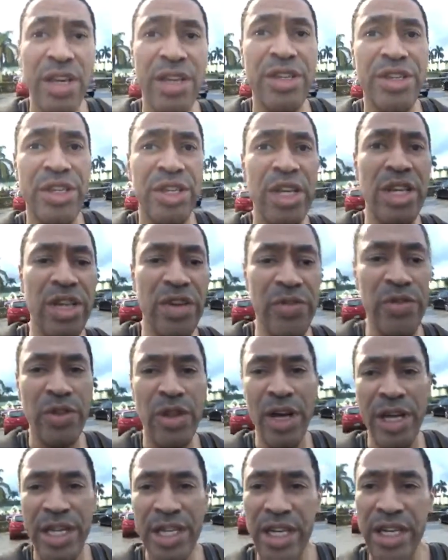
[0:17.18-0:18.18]
City of
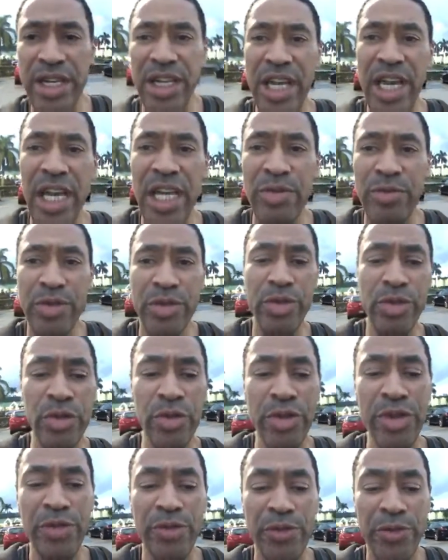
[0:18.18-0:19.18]
Light came
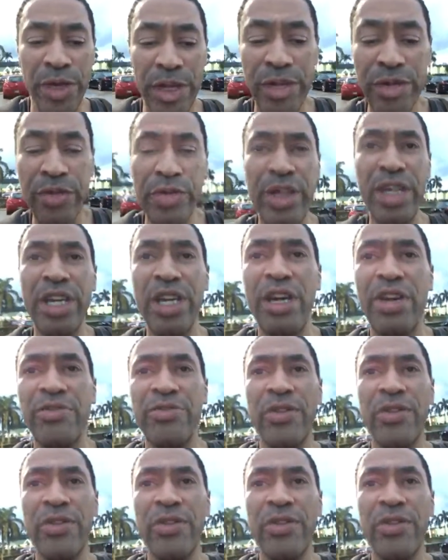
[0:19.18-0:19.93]
through with the victory.